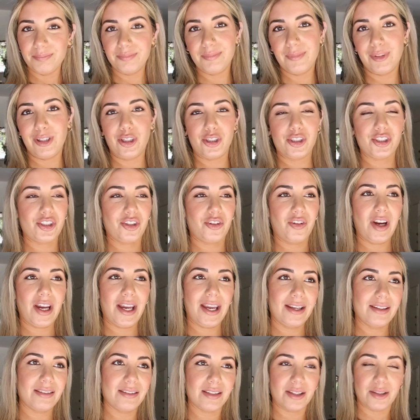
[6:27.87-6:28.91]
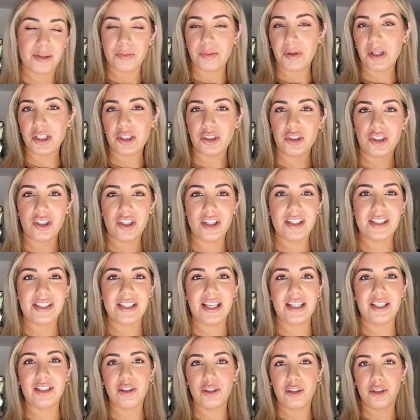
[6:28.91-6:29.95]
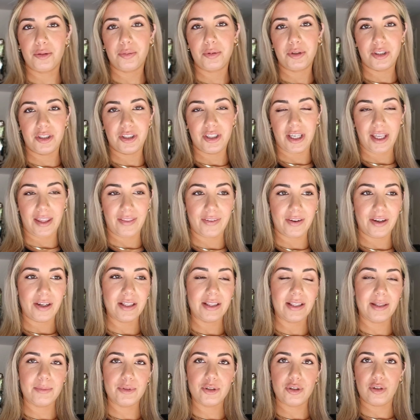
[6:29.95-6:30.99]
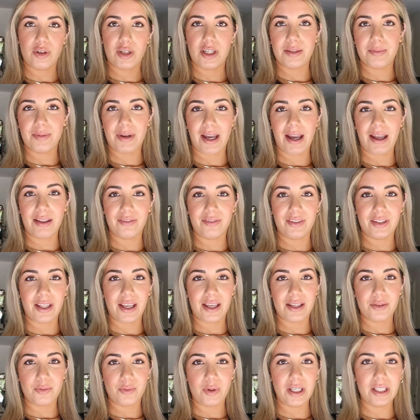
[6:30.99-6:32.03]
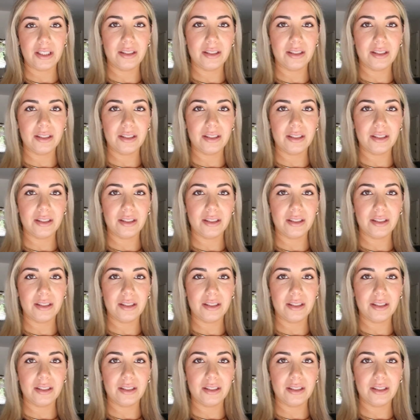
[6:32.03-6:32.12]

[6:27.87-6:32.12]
looks great in pictures and you look put together let me show you guys my outfit as well